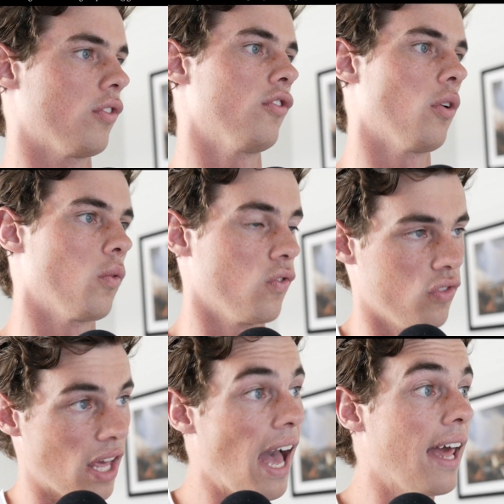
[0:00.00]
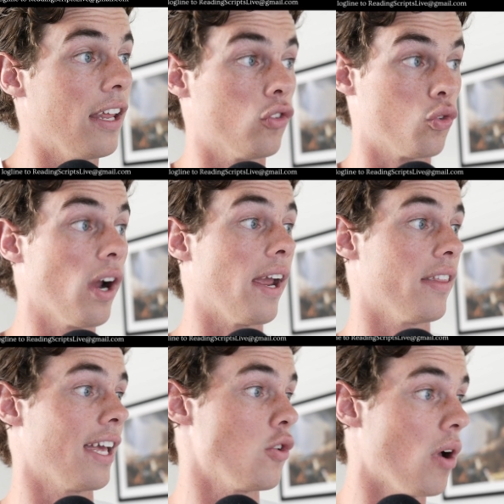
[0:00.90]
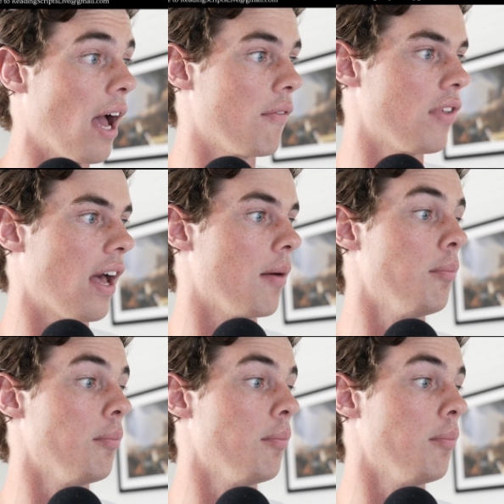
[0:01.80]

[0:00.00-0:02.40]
And so that is great that you have that.